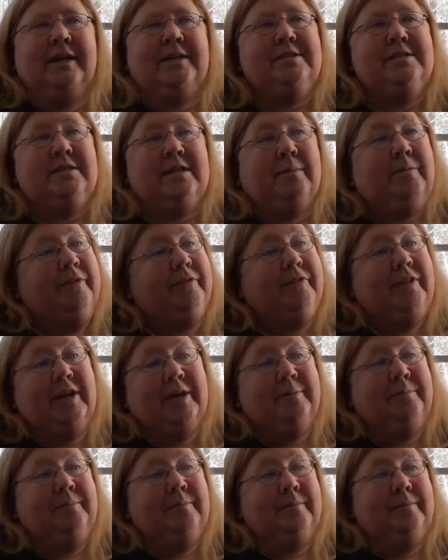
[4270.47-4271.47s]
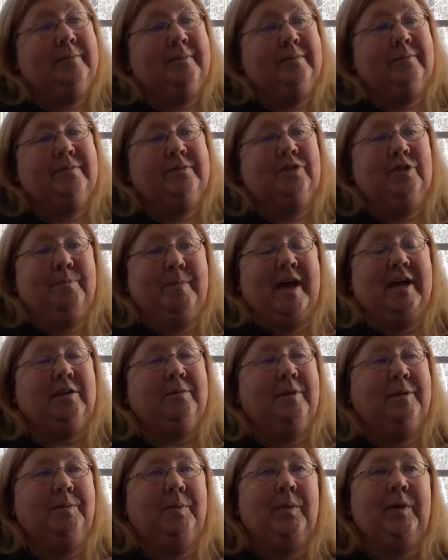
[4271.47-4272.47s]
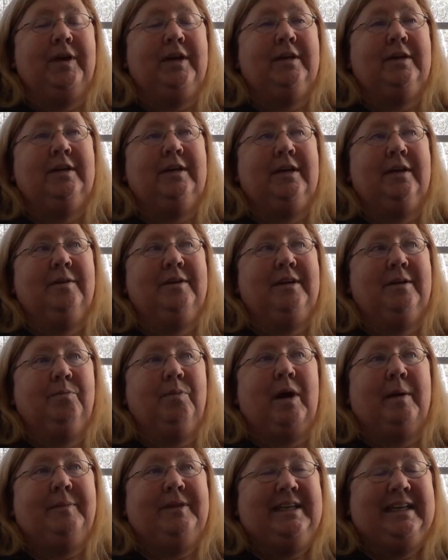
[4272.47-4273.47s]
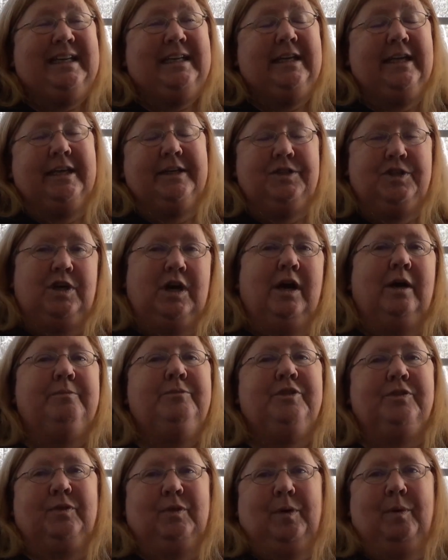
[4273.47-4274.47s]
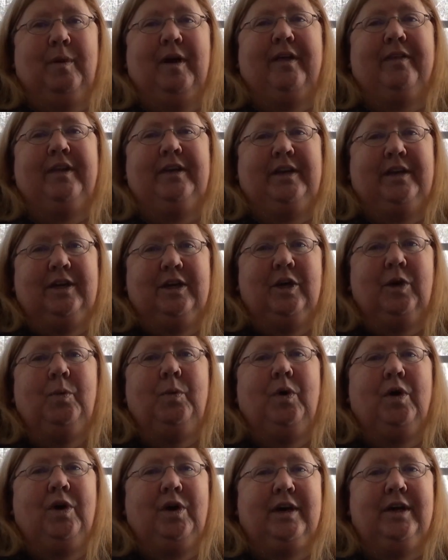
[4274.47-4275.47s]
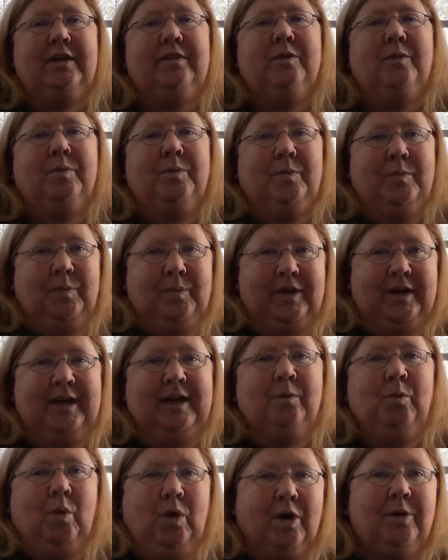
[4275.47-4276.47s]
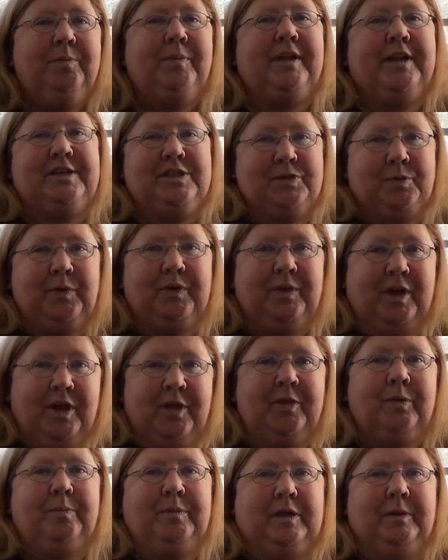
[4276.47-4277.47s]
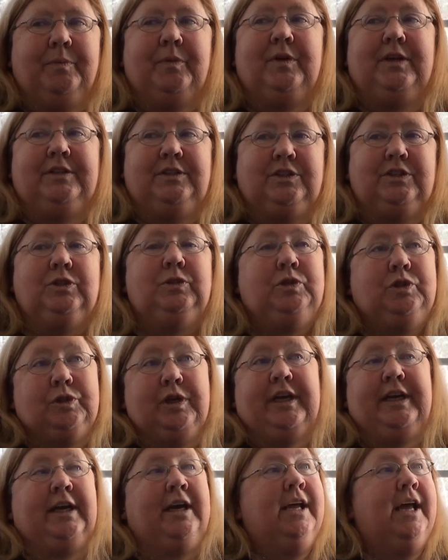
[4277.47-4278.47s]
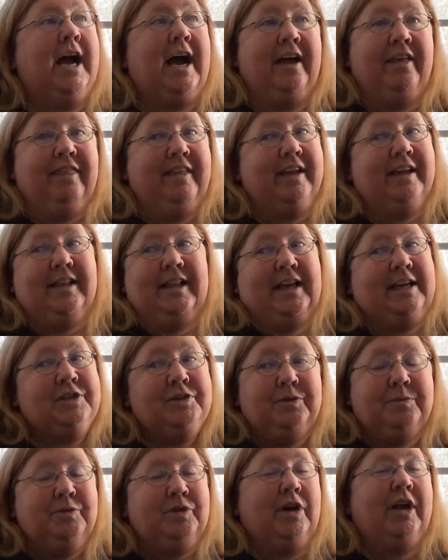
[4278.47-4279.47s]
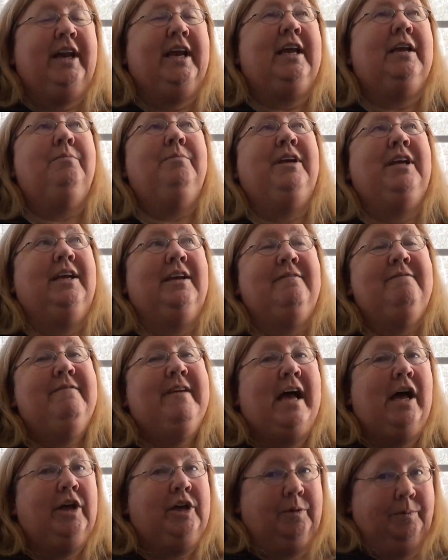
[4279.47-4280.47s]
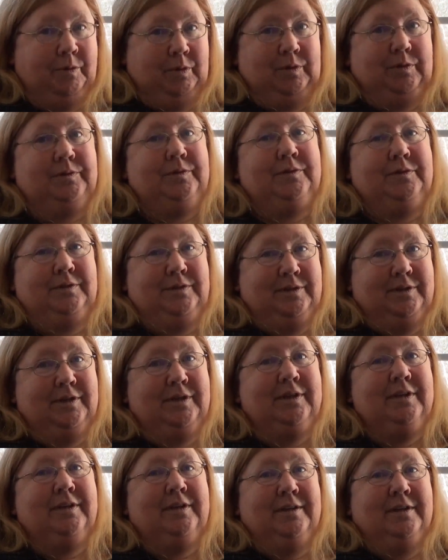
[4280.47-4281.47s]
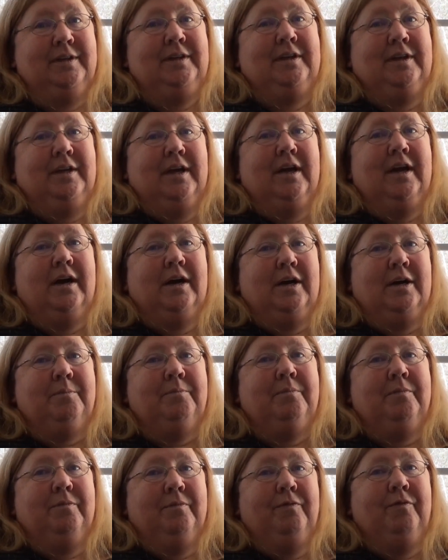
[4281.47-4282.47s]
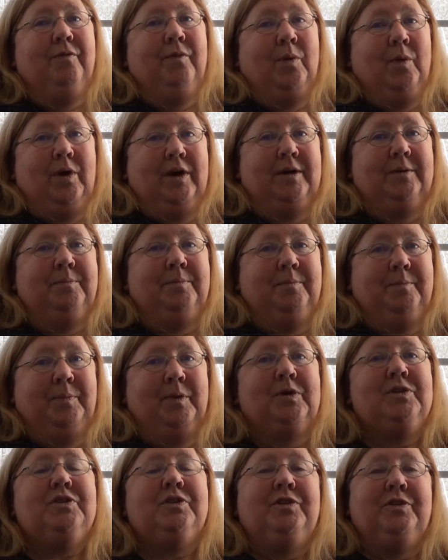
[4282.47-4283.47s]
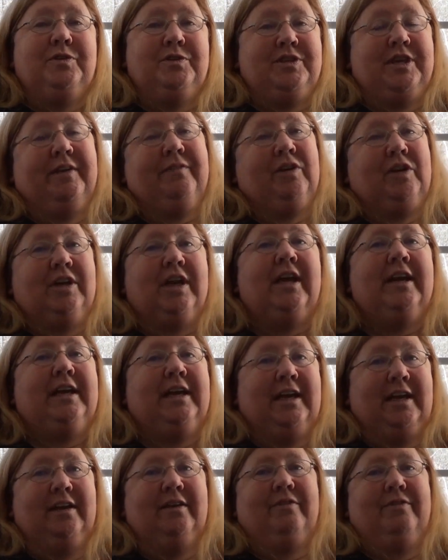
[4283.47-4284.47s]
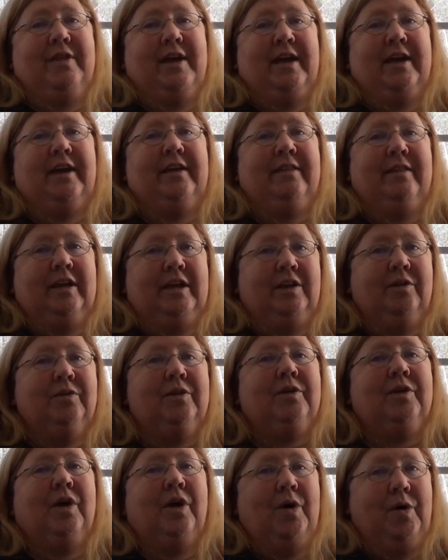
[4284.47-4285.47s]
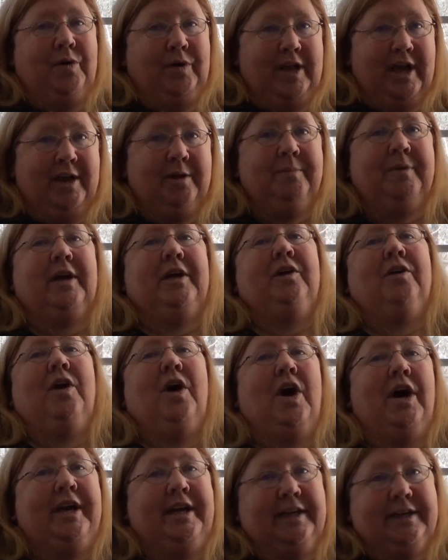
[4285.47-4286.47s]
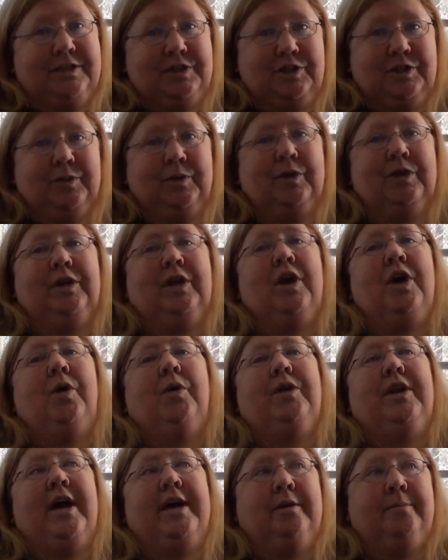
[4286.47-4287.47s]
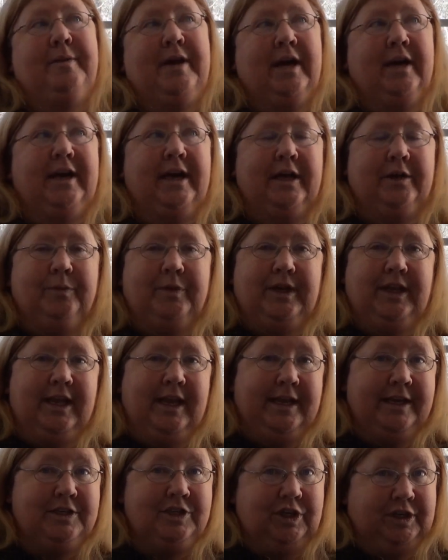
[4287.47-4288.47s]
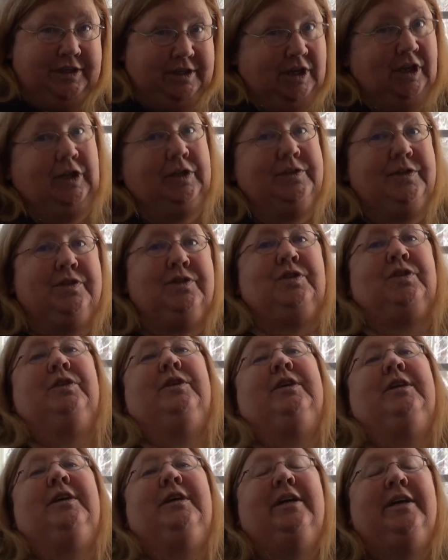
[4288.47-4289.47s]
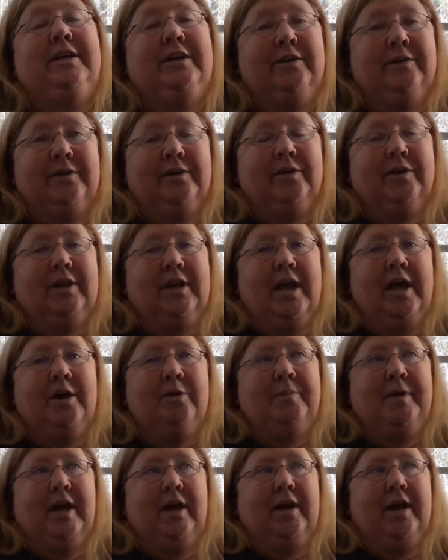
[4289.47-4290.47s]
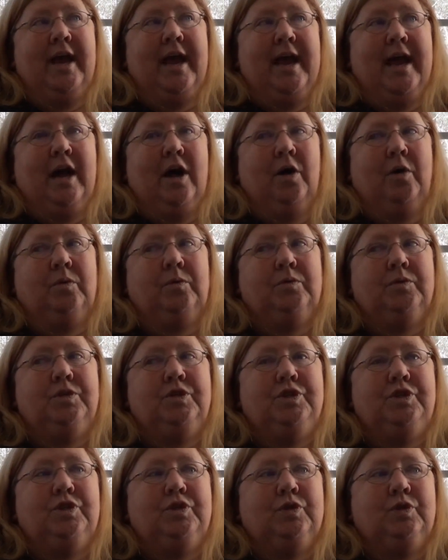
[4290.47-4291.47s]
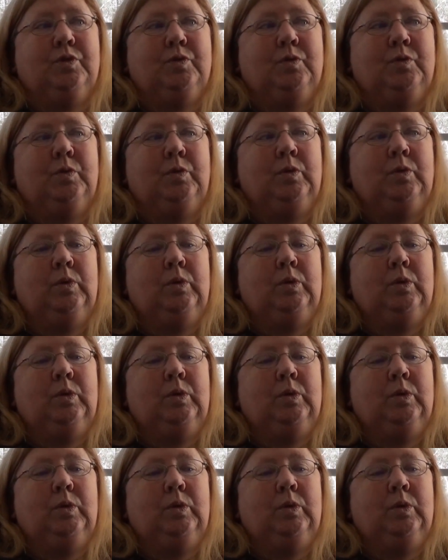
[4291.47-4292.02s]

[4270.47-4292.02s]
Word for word: and some of them, to back to my point, probably need to get jobs for a while. They need to go work in the mm-hmm. in a workplace with other people and do training. I think classroom training can be invaluable. Mm-hmm. Um, for a person who's never done any of that, I think you learn a whole lot about your audience. You Yeah. learn a whole lot about how to engage adults. You learn a lot about how to